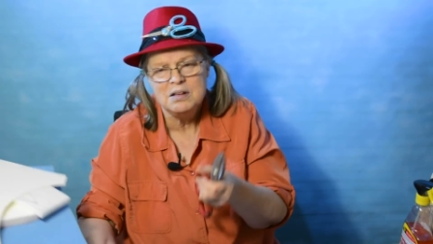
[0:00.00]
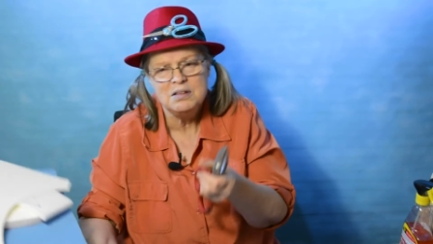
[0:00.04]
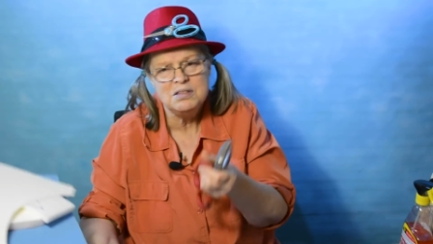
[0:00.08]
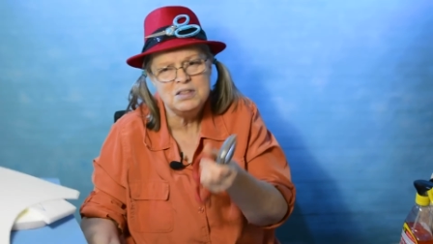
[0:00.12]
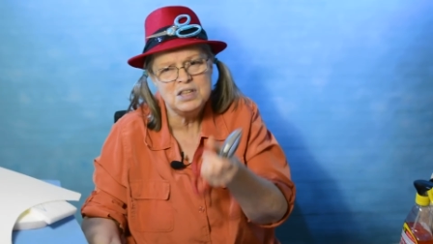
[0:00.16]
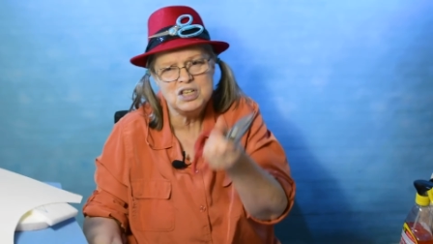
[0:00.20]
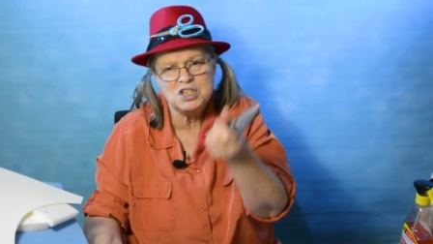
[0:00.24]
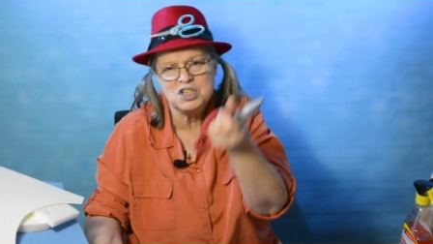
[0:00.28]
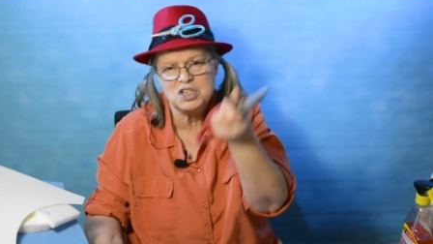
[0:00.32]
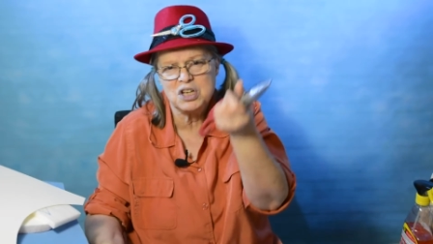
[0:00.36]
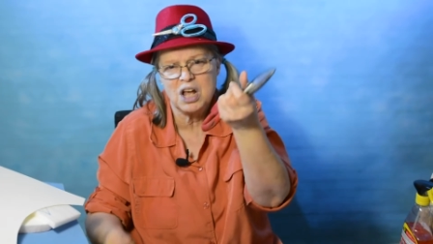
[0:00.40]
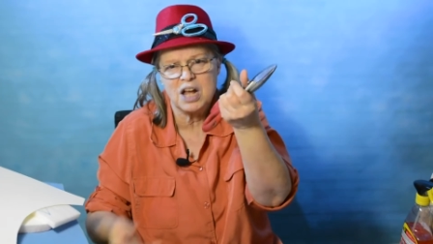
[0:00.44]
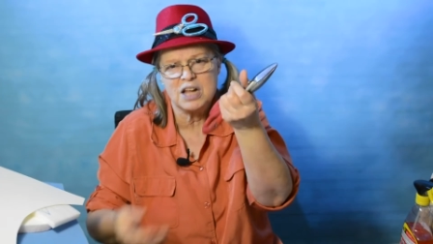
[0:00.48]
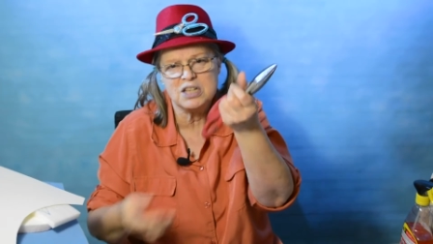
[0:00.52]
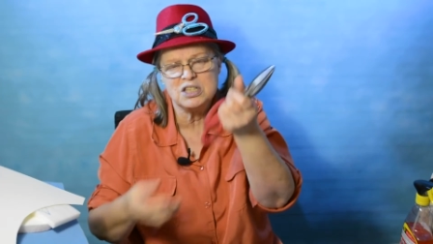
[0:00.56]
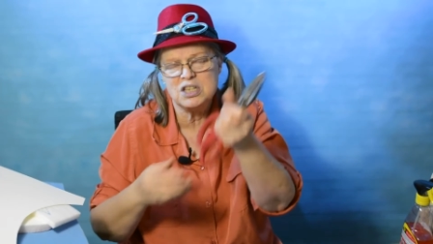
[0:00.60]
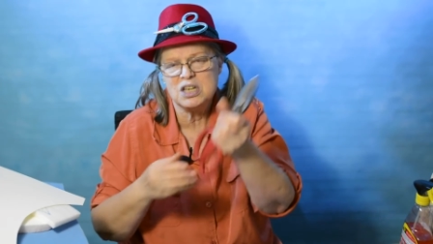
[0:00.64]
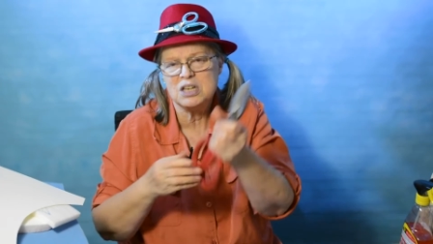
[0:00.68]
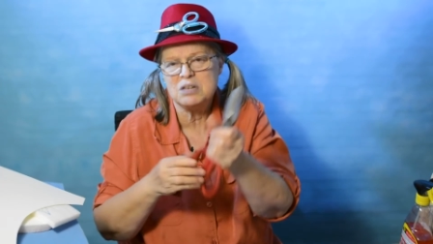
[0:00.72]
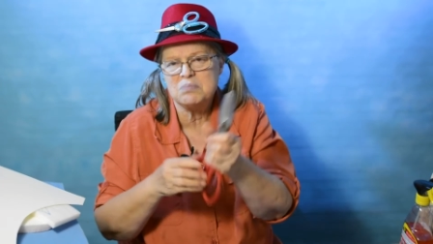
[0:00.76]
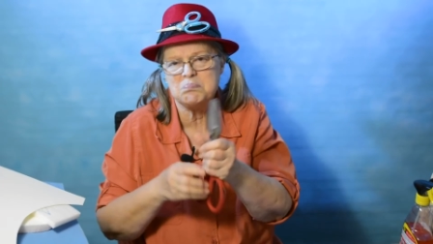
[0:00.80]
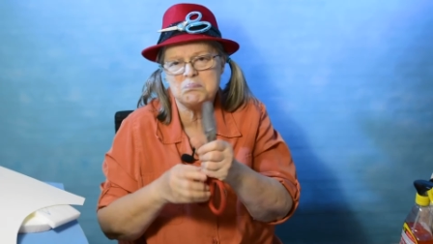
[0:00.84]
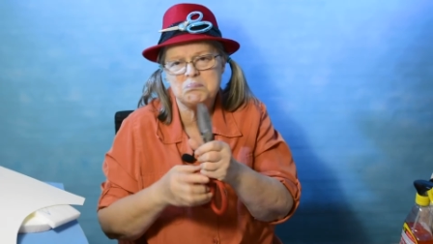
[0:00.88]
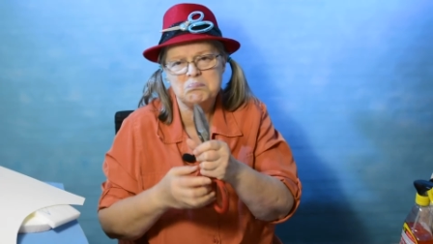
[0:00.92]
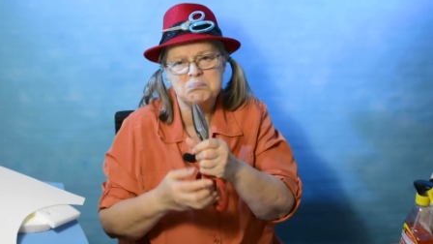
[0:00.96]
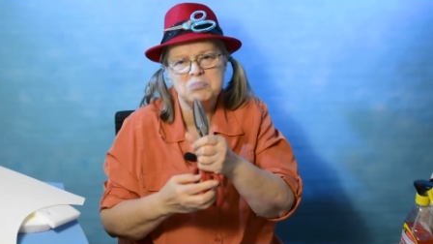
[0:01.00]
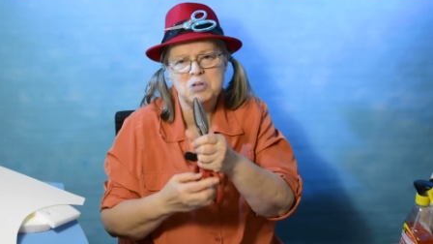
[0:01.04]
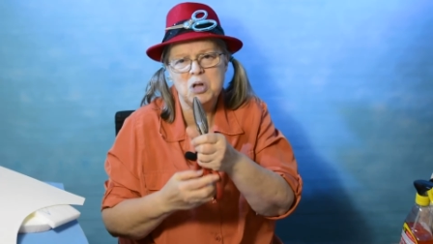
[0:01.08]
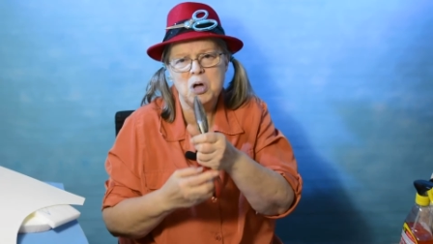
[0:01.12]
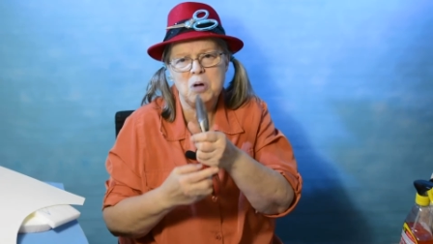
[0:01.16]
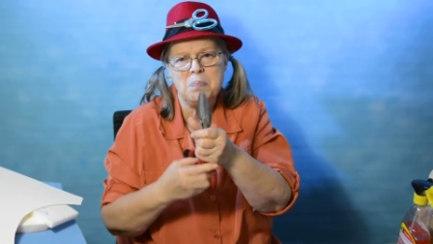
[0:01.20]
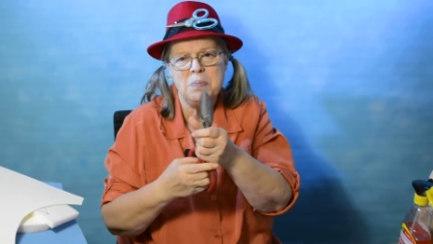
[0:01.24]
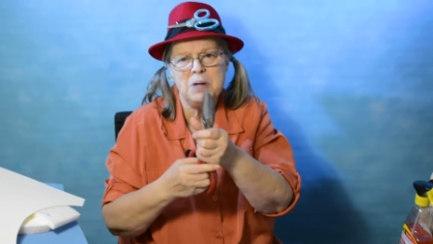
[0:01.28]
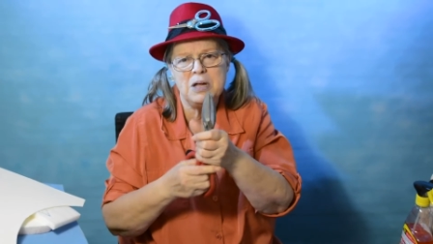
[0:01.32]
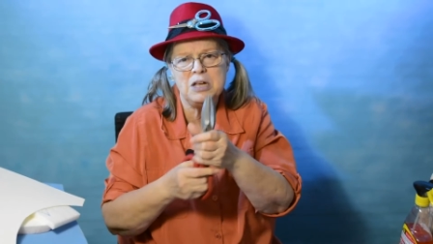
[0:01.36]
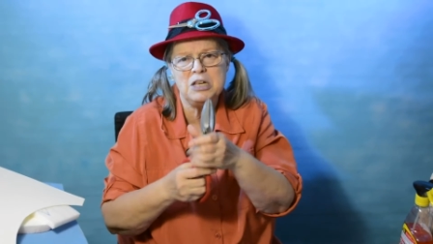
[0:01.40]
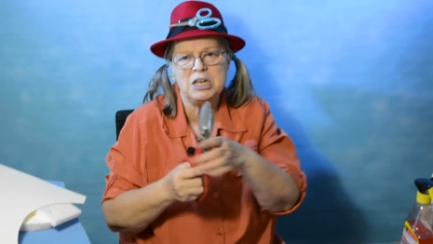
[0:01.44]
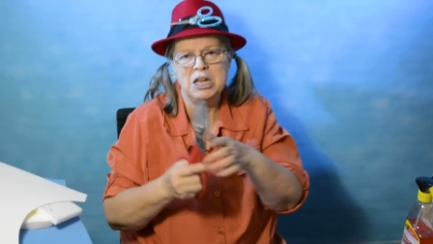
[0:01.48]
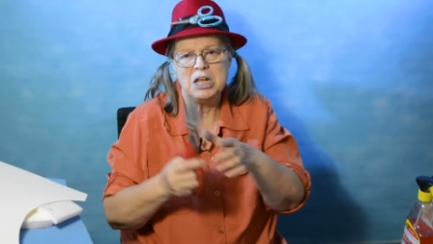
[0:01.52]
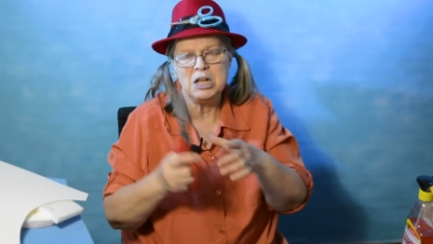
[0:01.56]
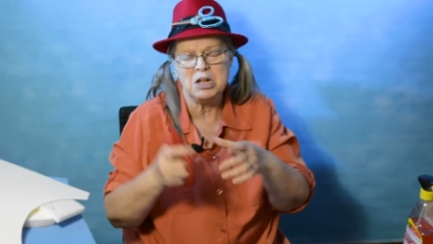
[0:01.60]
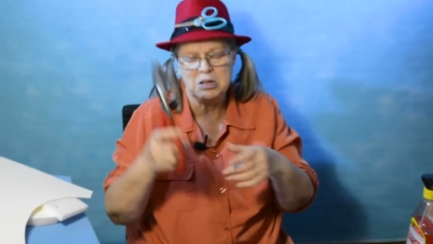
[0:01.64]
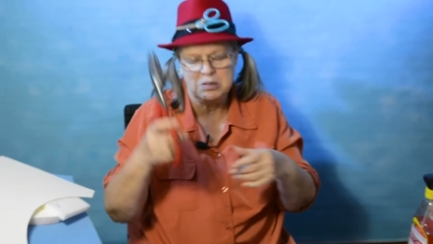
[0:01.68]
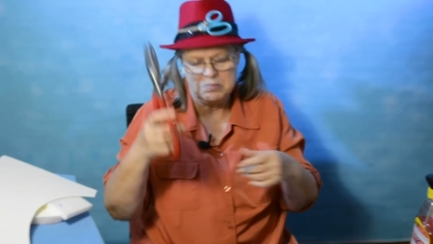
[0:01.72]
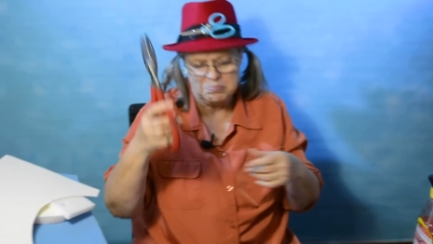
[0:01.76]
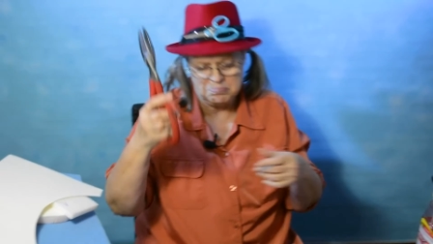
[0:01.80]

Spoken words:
This cuts it, no big deal.